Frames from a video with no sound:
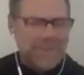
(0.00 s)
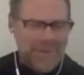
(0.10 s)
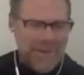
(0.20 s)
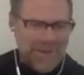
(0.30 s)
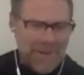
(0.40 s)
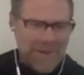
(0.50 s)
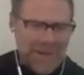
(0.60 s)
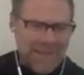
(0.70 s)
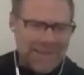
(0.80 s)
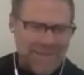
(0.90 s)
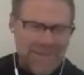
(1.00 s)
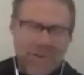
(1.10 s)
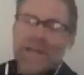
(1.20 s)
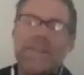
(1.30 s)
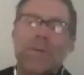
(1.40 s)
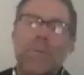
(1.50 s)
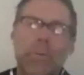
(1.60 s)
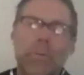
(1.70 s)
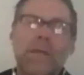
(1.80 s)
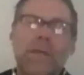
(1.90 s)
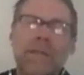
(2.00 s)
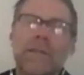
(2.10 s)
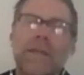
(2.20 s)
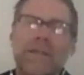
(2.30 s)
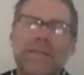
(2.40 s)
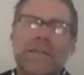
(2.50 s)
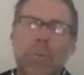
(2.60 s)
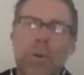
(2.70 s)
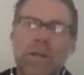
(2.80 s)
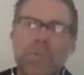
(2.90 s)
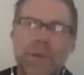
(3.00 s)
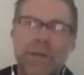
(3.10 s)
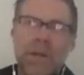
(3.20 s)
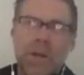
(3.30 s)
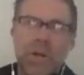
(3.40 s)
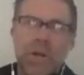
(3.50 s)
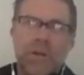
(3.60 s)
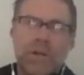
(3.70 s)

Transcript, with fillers: my mother-in-law had this great idea. We really need the kids to watch Ben Hur.